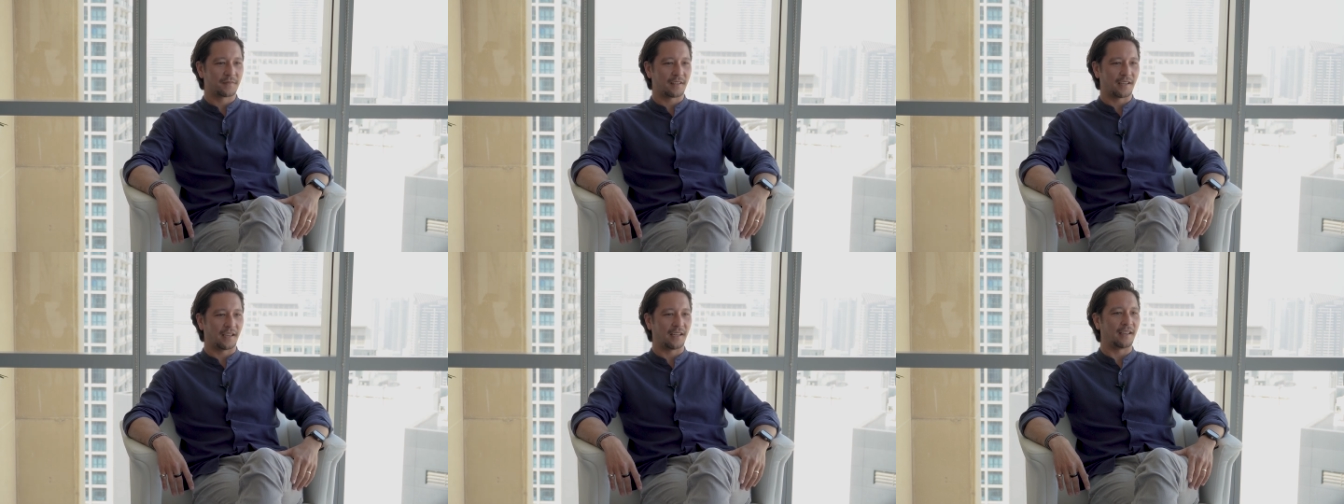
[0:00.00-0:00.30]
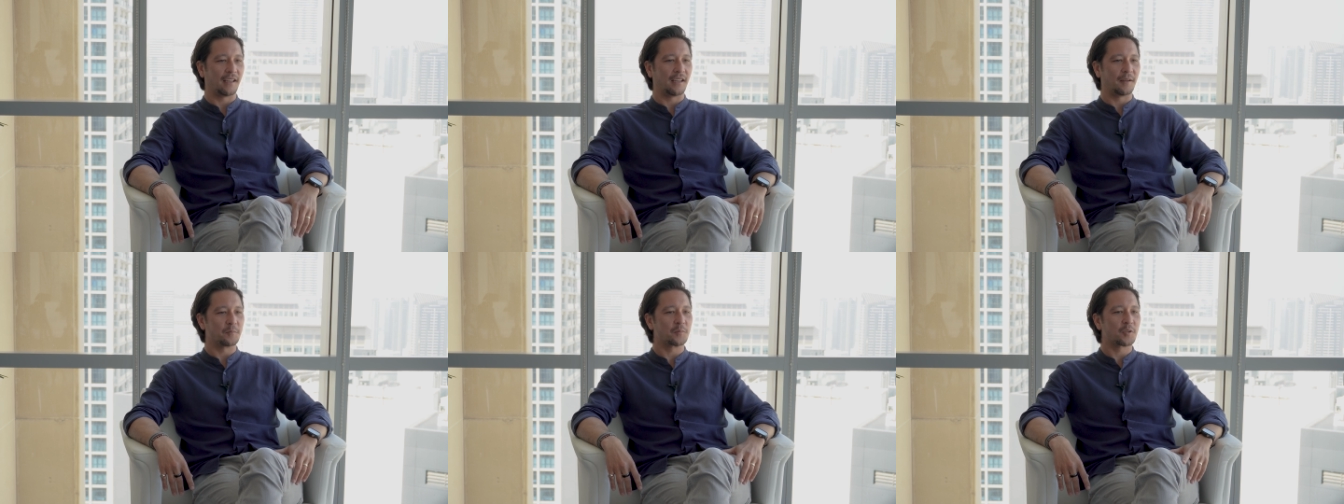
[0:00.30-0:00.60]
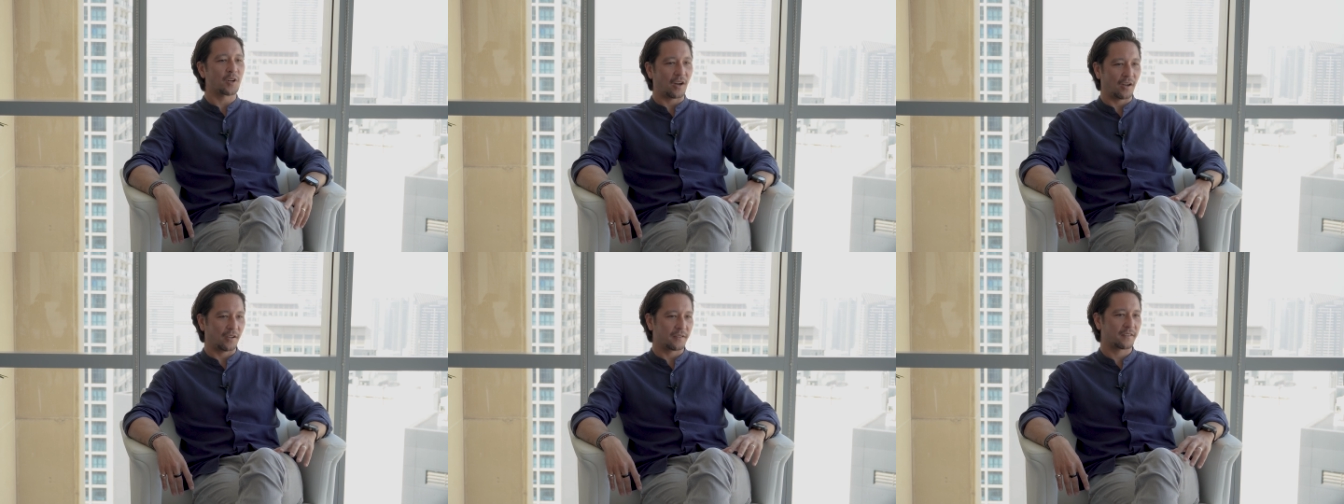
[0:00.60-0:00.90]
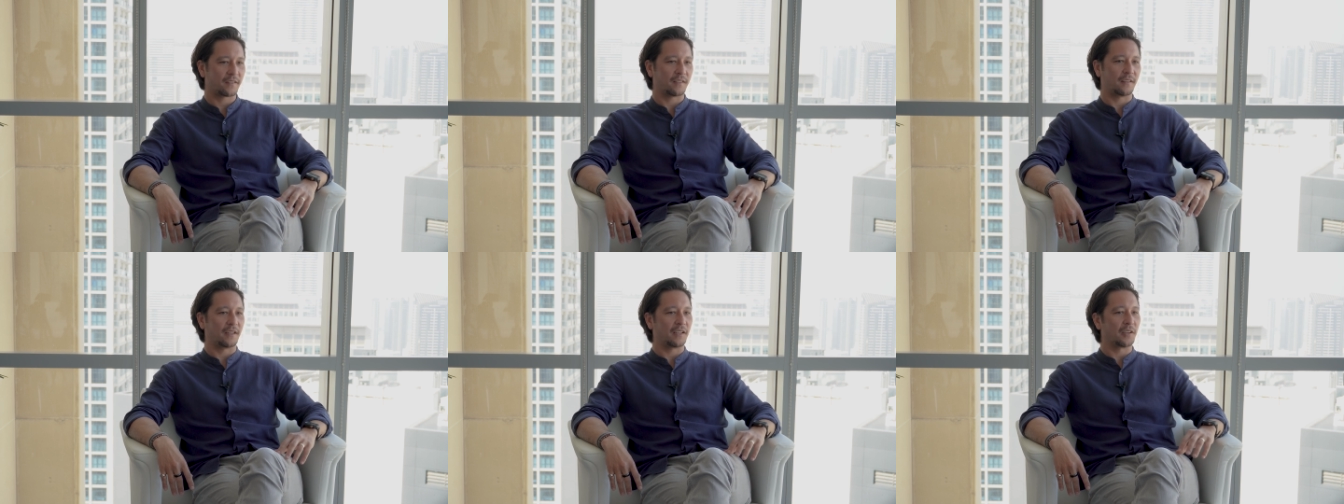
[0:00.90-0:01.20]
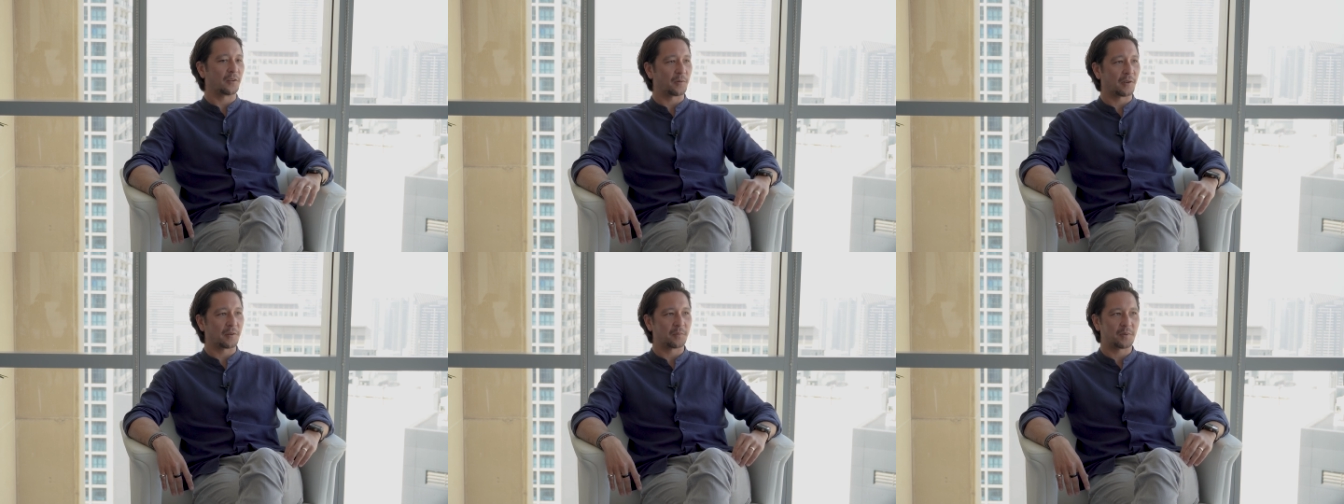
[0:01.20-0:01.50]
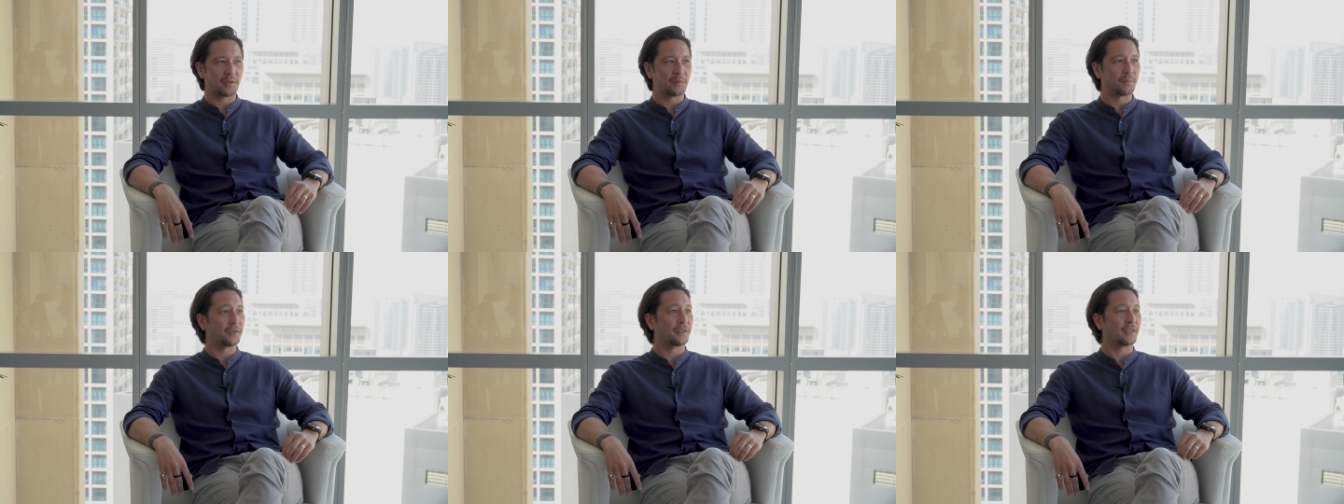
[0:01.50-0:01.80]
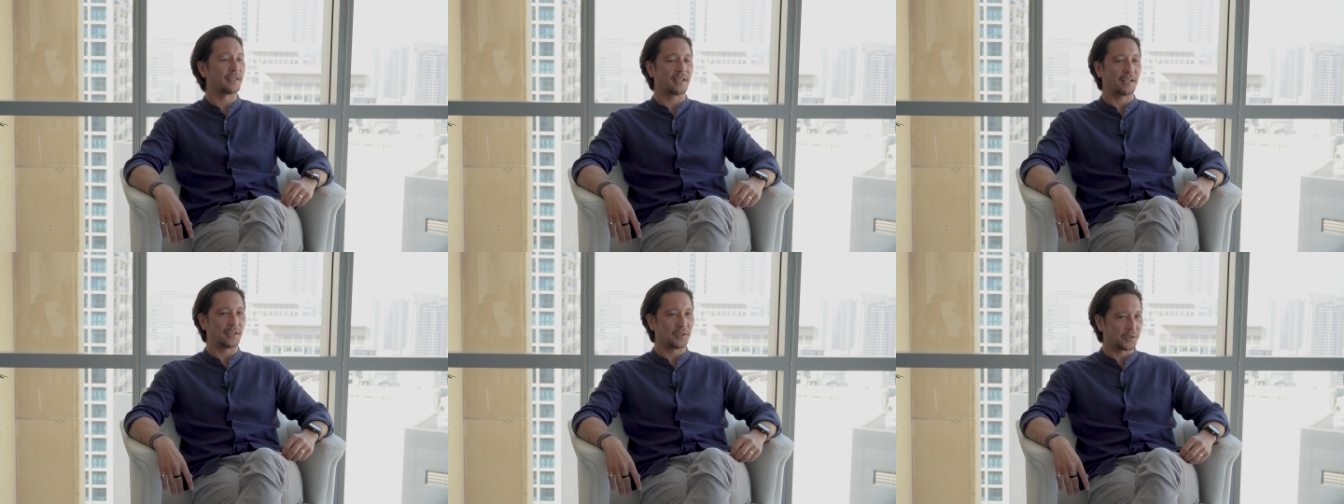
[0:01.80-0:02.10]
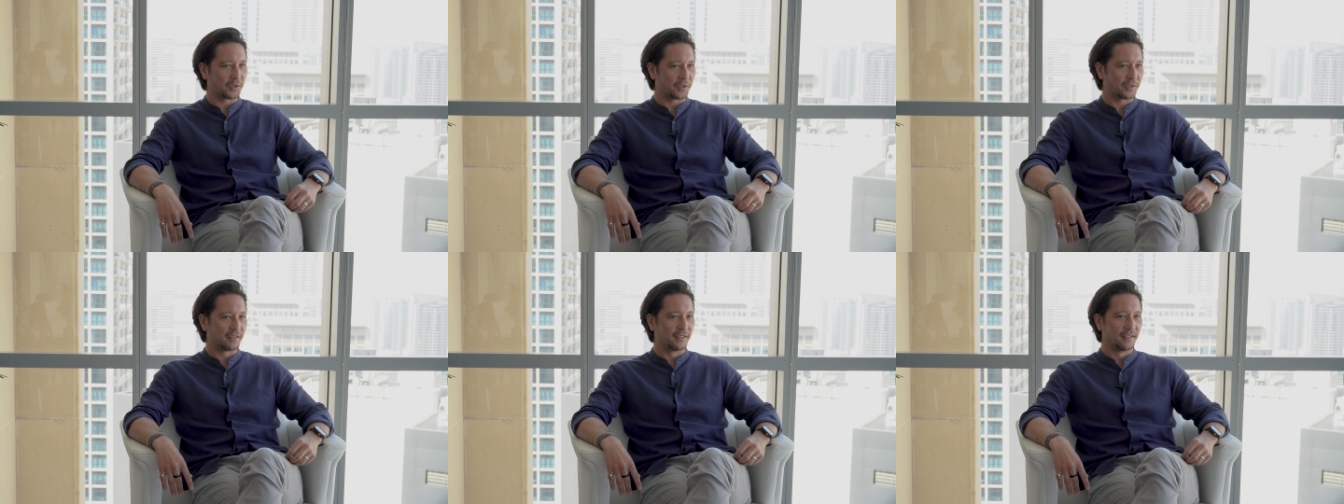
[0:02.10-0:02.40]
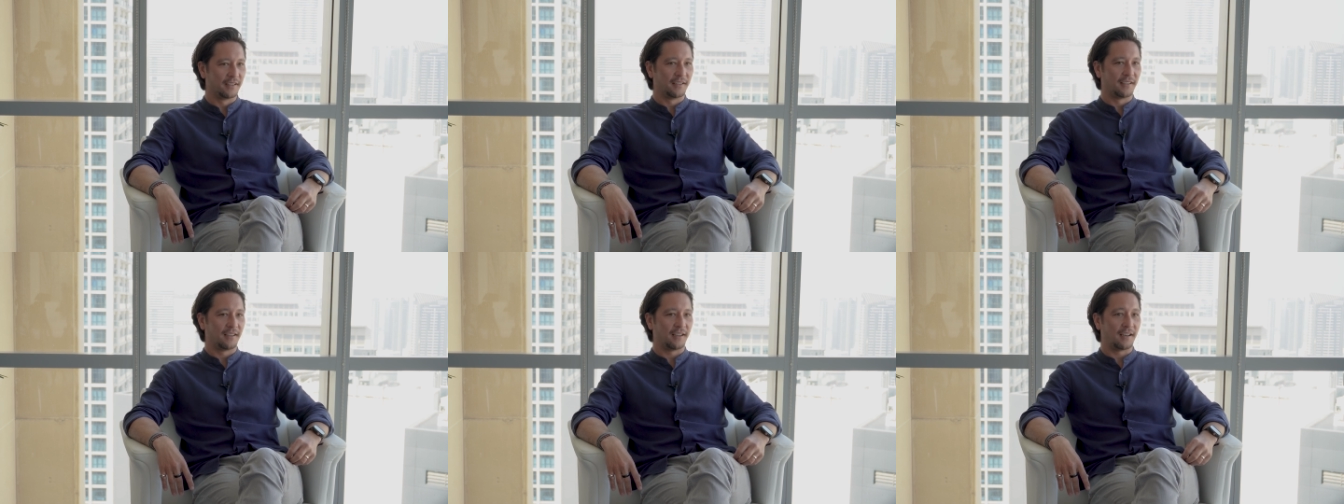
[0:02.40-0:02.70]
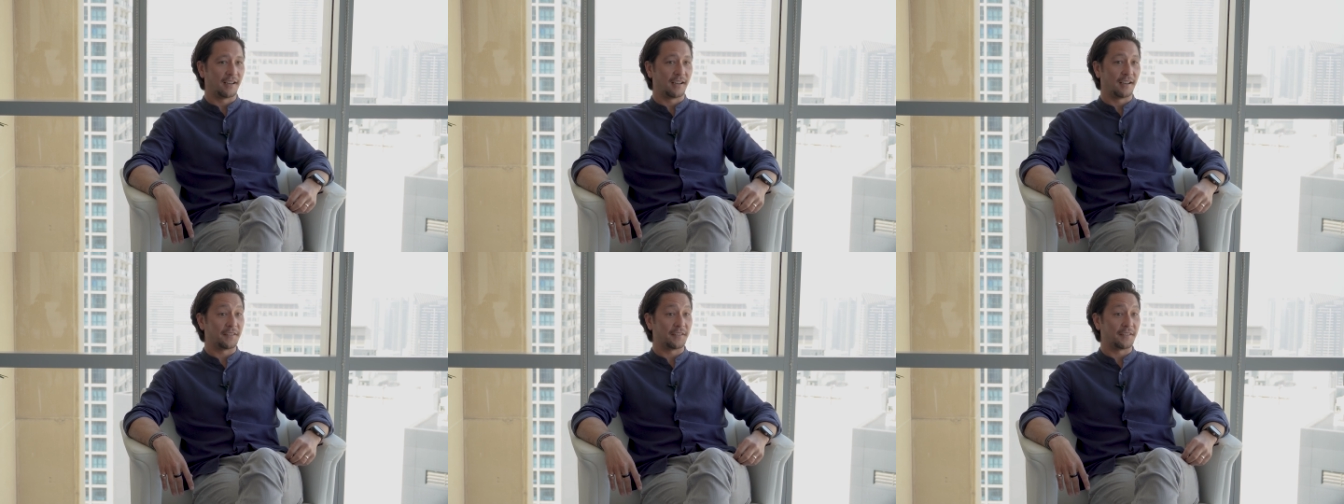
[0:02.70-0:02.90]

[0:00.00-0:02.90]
I am constantly around people that I learn uh, yeah.